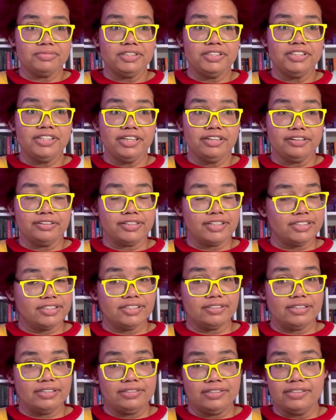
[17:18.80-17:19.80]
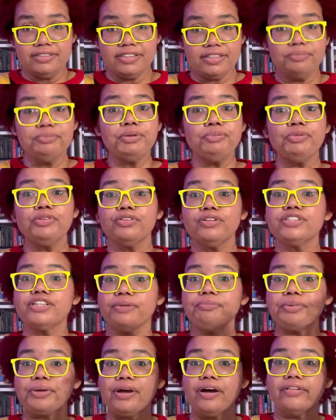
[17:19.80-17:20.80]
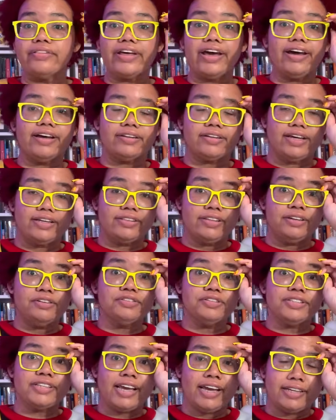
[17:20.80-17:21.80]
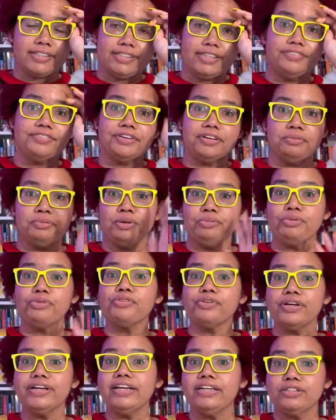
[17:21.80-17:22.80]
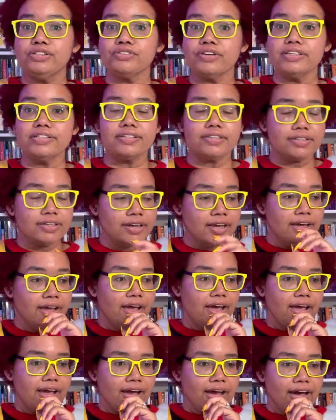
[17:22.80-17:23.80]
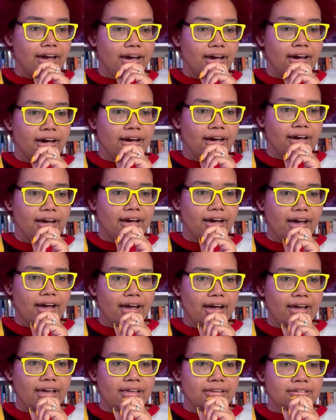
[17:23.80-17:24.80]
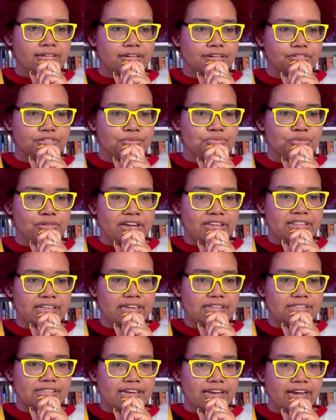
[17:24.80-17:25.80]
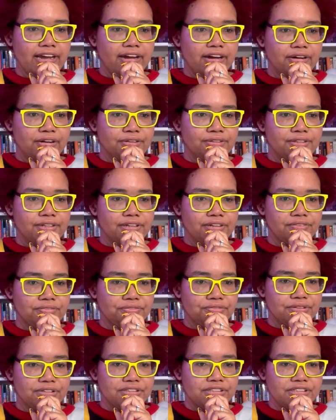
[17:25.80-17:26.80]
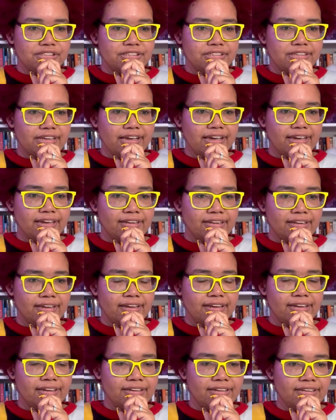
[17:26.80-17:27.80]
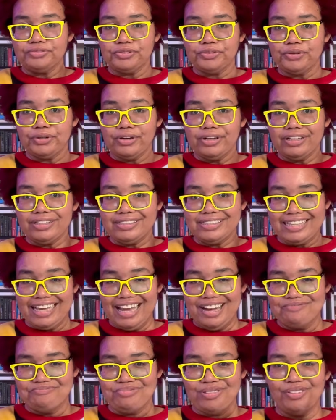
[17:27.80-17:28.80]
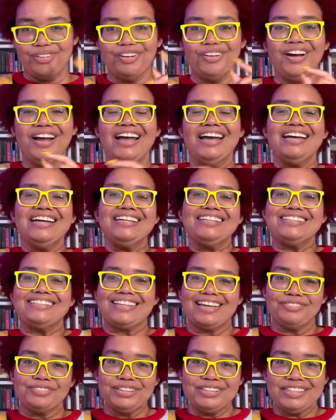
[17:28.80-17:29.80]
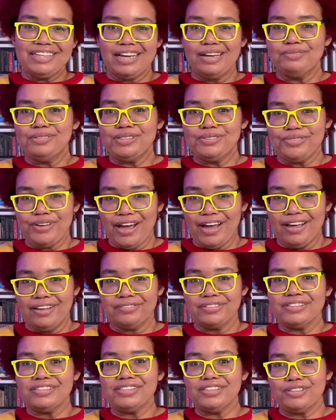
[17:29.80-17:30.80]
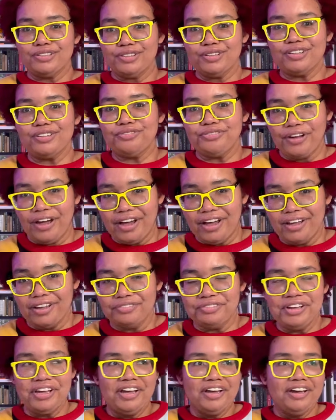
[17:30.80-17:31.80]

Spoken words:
deal. And some people were jumping on that. Like there was activity, people were interested. You break that down. If we just say, like, for example, 7 times 5 is 35.